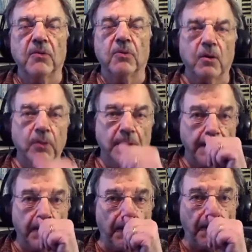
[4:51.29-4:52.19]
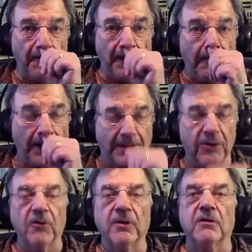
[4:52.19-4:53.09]
What do we do? Well,
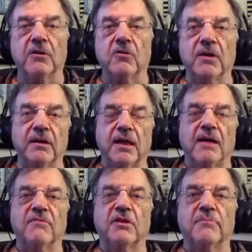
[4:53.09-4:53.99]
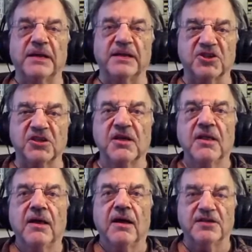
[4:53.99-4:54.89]
Victoria Nuland gave a speech.
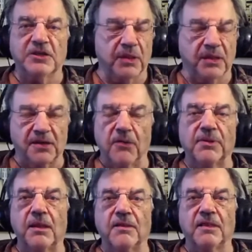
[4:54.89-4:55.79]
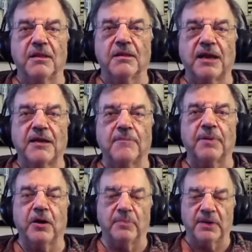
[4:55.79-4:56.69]
She was still at the State
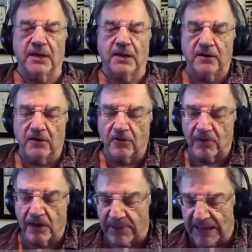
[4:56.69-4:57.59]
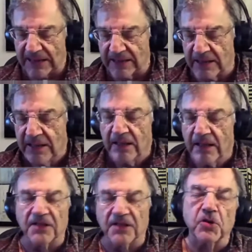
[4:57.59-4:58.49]
Department under Biden,
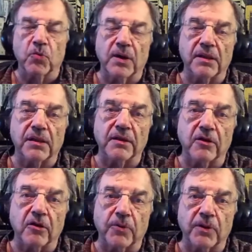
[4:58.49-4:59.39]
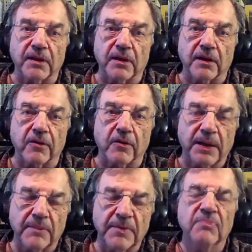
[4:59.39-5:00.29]
as she was under President
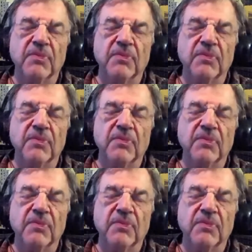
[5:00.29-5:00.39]
Obama.